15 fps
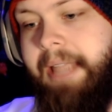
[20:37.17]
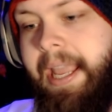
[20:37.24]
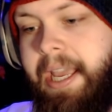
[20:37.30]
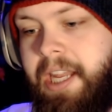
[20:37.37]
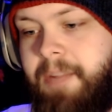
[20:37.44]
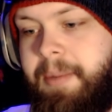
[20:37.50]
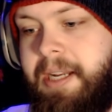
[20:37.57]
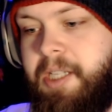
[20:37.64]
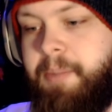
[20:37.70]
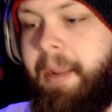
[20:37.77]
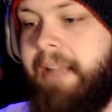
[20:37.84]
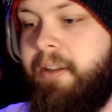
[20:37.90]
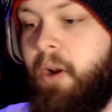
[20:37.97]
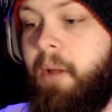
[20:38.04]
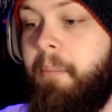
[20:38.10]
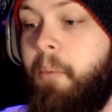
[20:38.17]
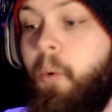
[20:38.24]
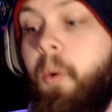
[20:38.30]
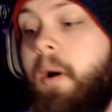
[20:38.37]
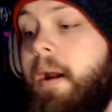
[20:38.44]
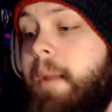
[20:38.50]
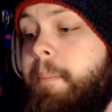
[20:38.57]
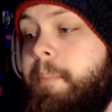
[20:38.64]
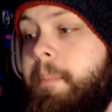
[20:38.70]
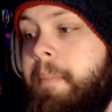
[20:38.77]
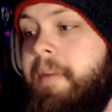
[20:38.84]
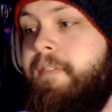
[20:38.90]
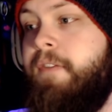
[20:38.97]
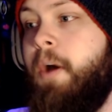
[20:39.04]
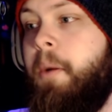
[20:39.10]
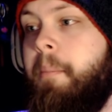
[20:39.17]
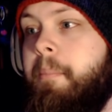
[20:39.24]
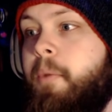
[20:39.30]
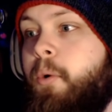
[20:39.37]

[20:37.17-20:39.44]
They could have been expanded on more, and it felt